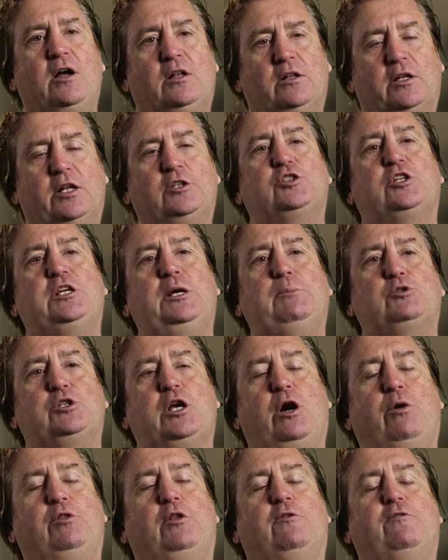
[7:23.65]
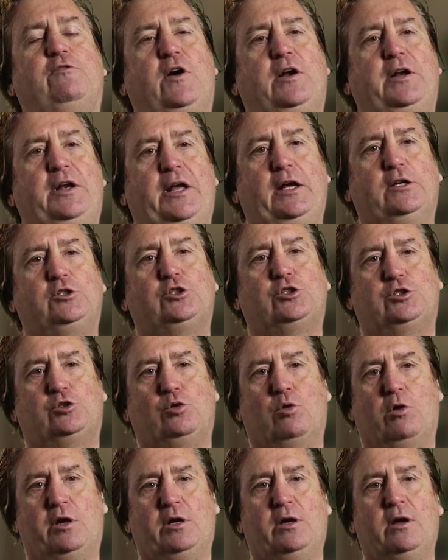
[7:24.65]
Let's keep telling the financial
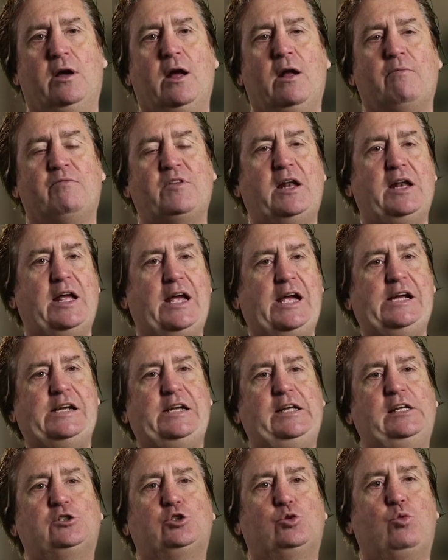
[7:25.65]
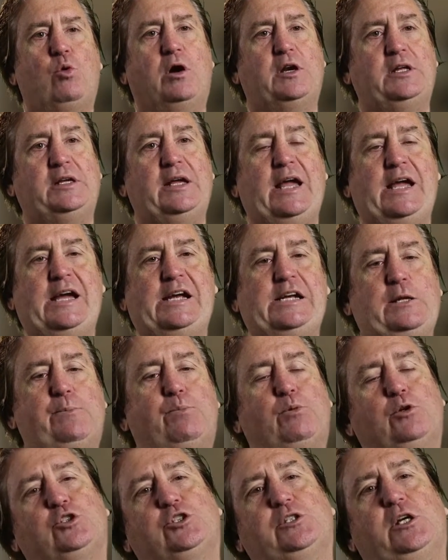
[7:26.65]
story. That 80-20,
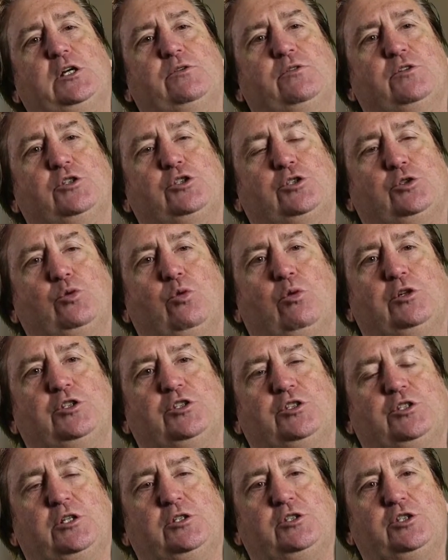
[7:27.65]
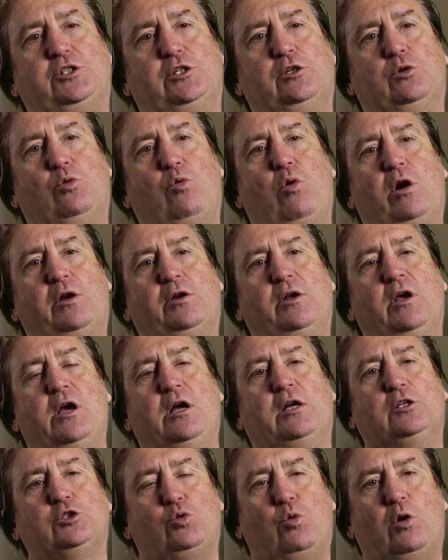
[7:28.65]
80% of the storage is in Tier
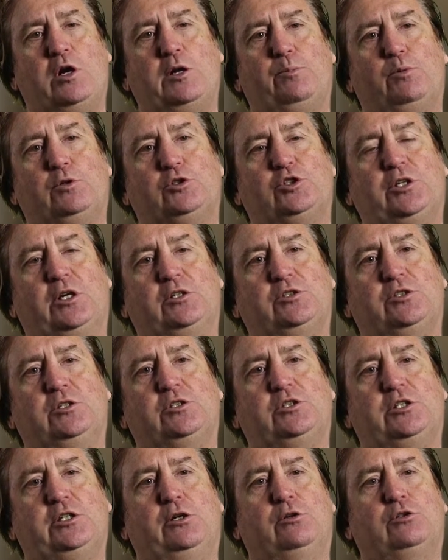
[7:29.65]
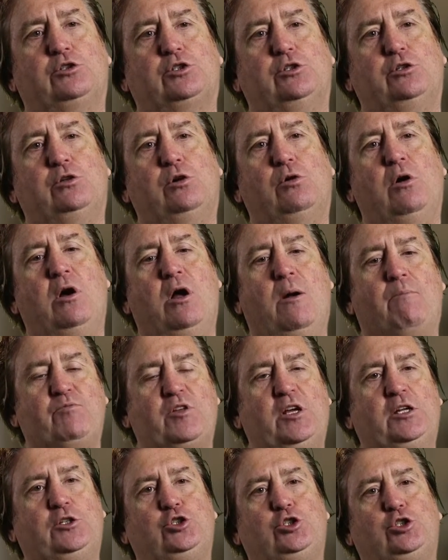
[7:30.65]
1, 20% is in Tier 2.
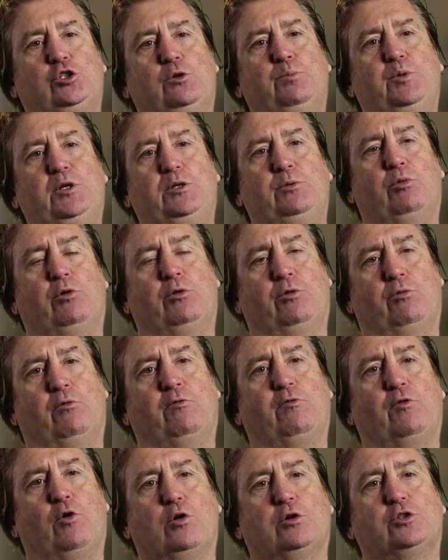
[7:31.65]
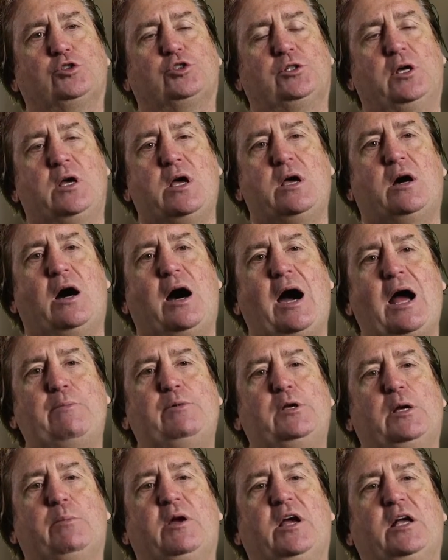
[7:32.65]
It should be the reverse.
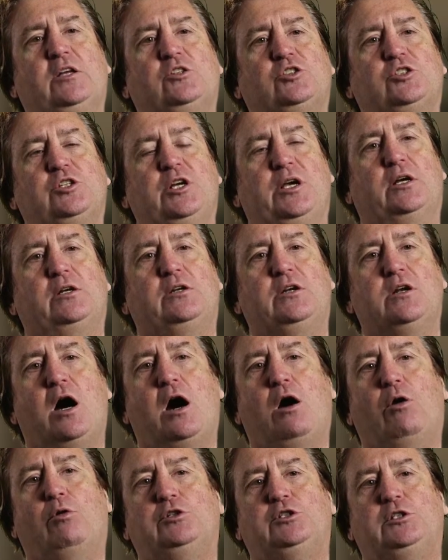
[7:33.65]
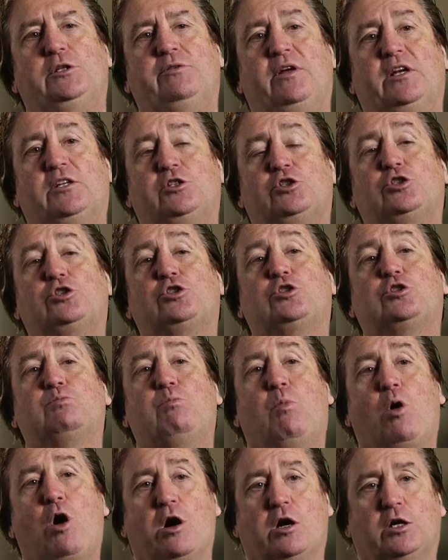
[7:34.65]
IBM has technology that is
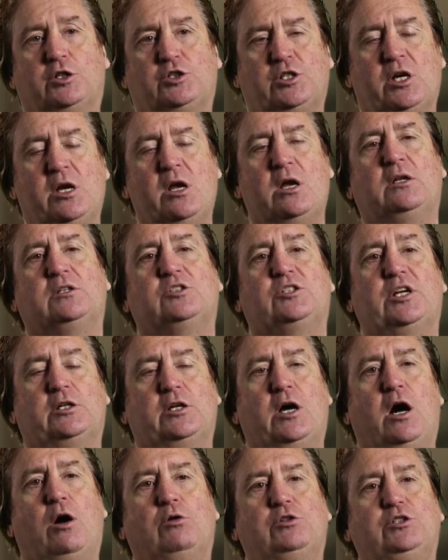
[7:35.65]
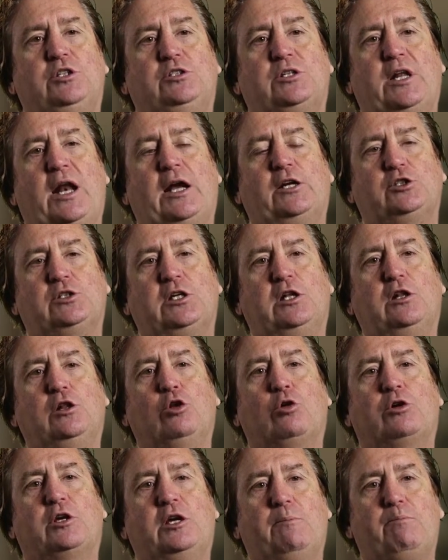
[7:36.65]
smart, technologies that actually
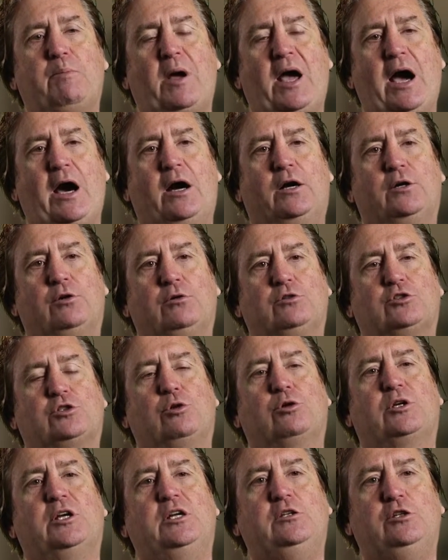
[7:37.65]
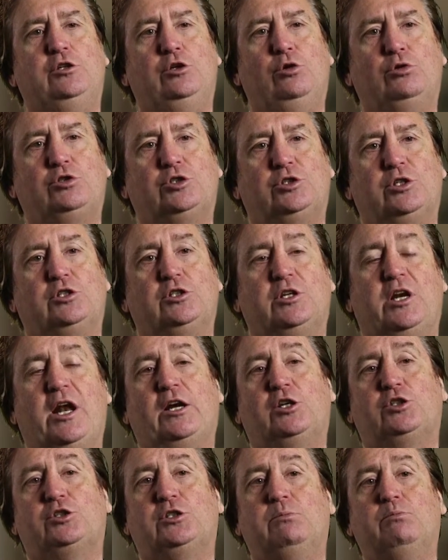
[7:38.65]
look at patterns, look at usage, and
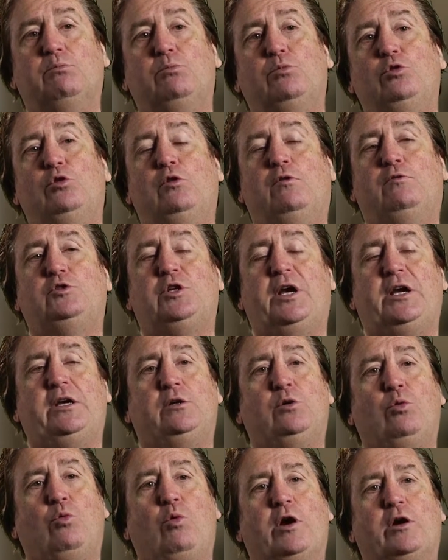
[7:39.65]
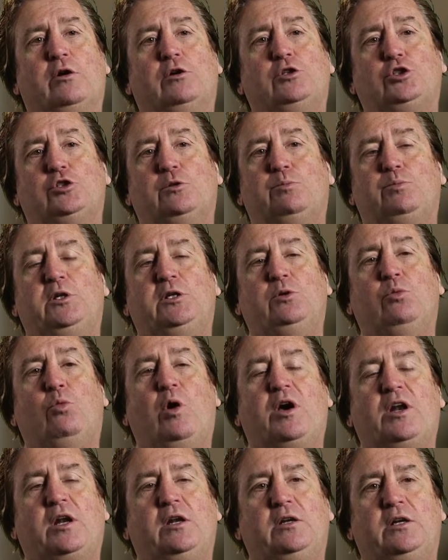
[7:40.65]
actually move data to where it should be
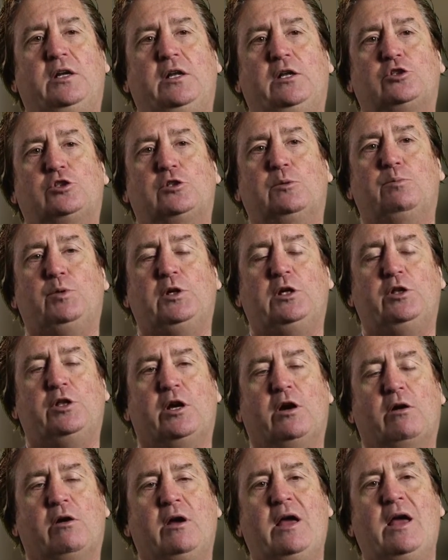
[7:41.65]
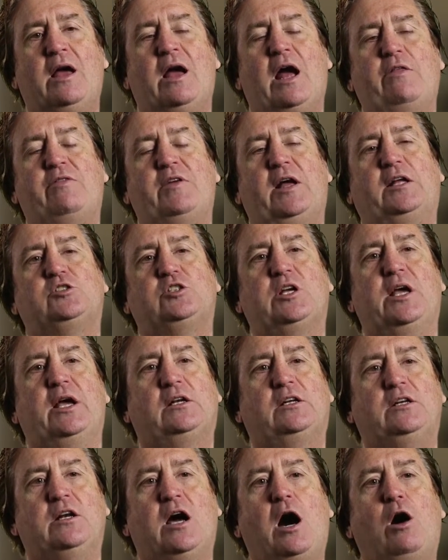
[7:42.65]
when it needs to be there. And that
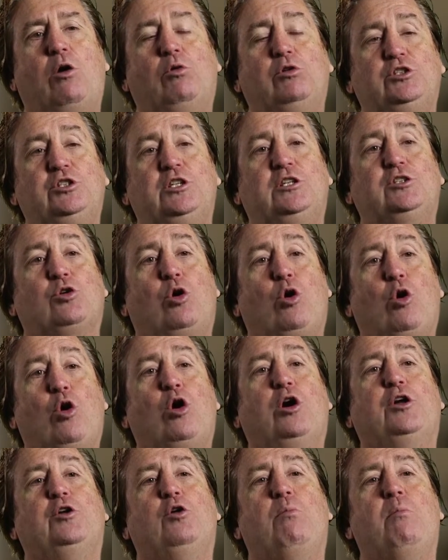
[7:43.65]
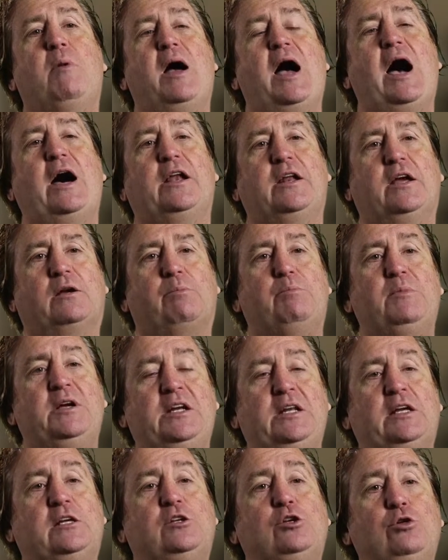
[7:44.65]
technology is automatic,
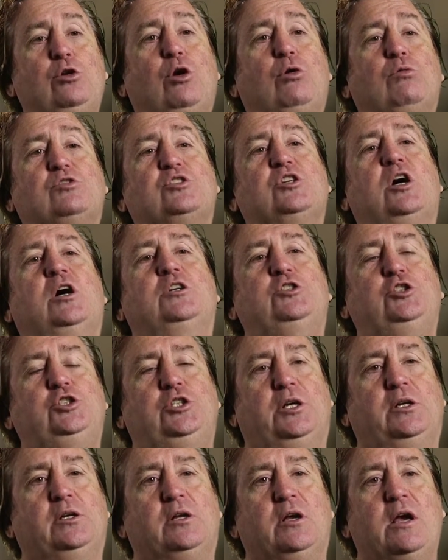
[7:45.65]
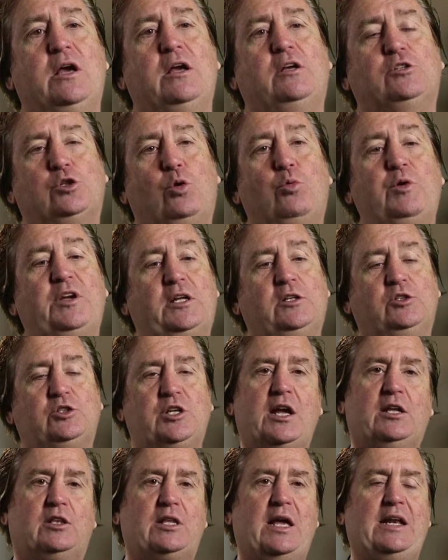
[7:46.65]
meaning you don't touch it. So we can
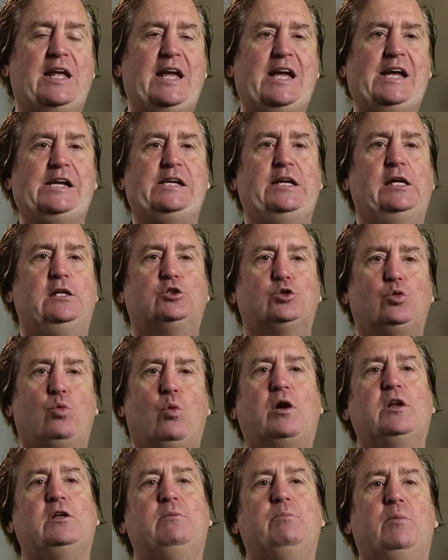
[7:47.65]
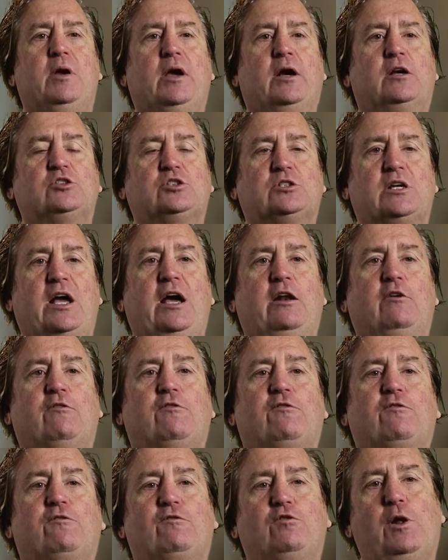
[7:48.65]
take that 80-20 mix and
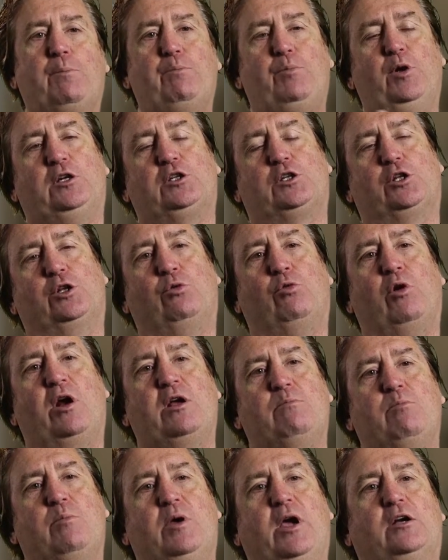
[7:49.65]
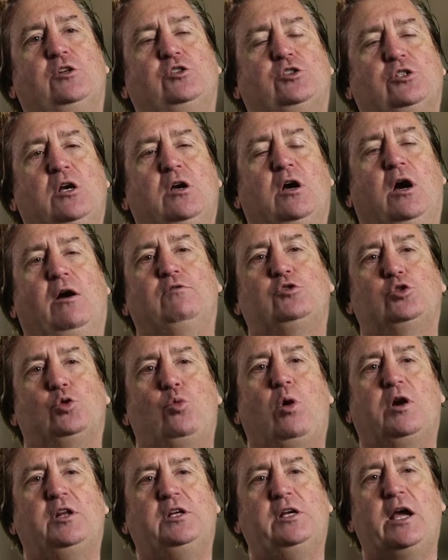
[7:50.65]
flip it to the right mix of
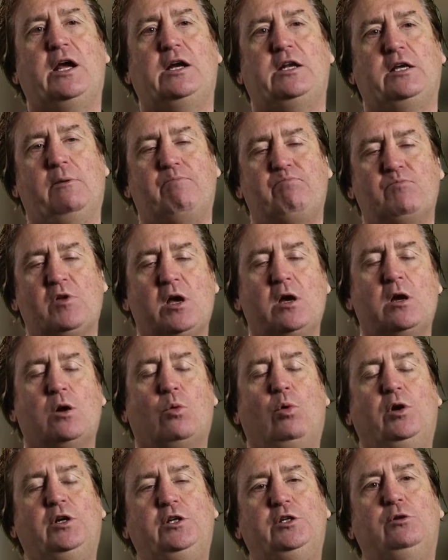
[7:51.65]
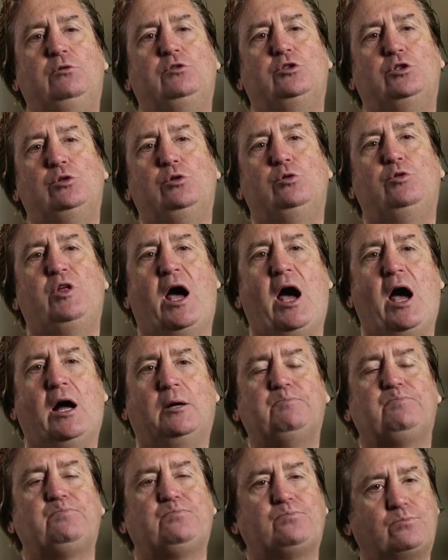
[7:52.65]
20-80. When you do
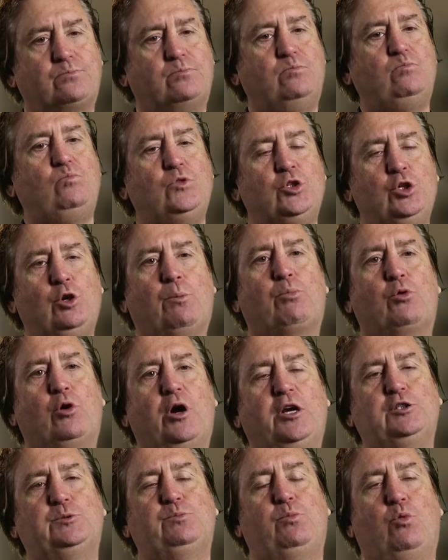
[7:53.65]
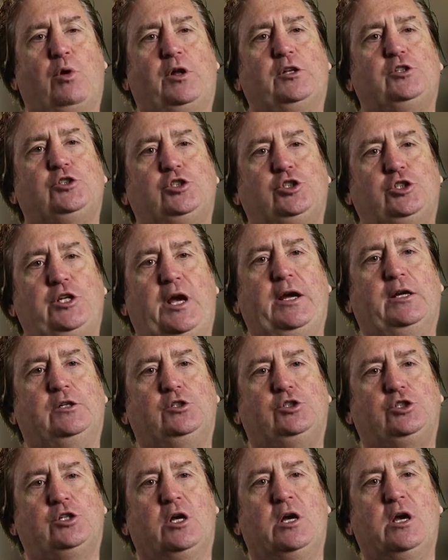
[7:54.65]
that, your price points
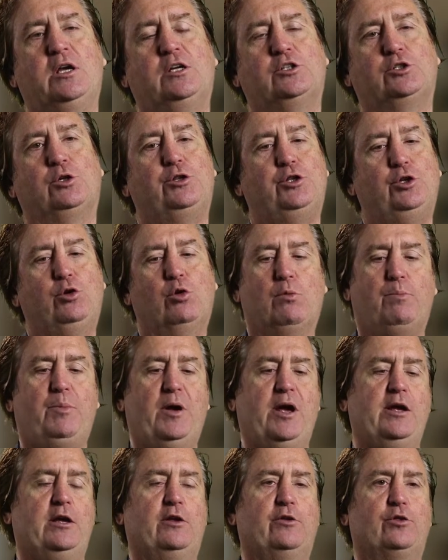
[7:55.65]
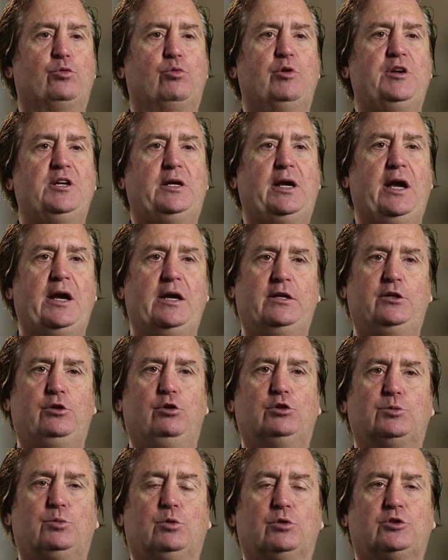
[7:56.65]
change. So if you were paying 3K a
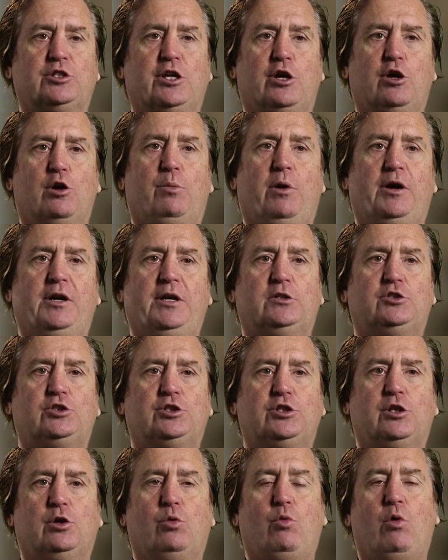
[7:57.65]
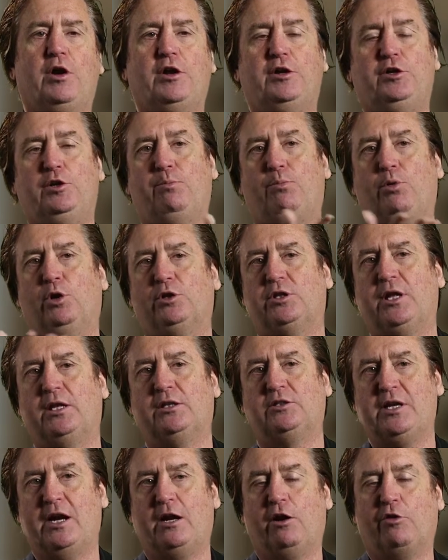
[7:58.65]
usable terabyte at Tier 1 and you put
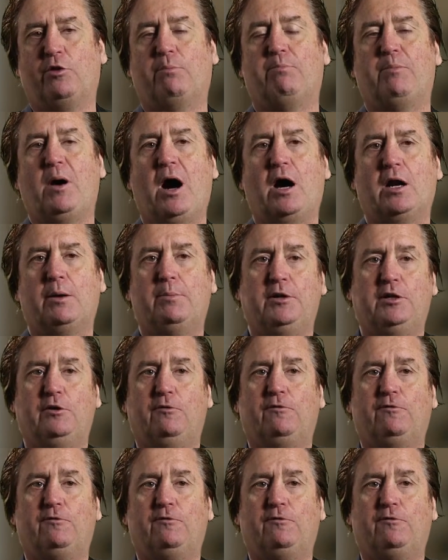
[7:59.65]
that down at the bottom and you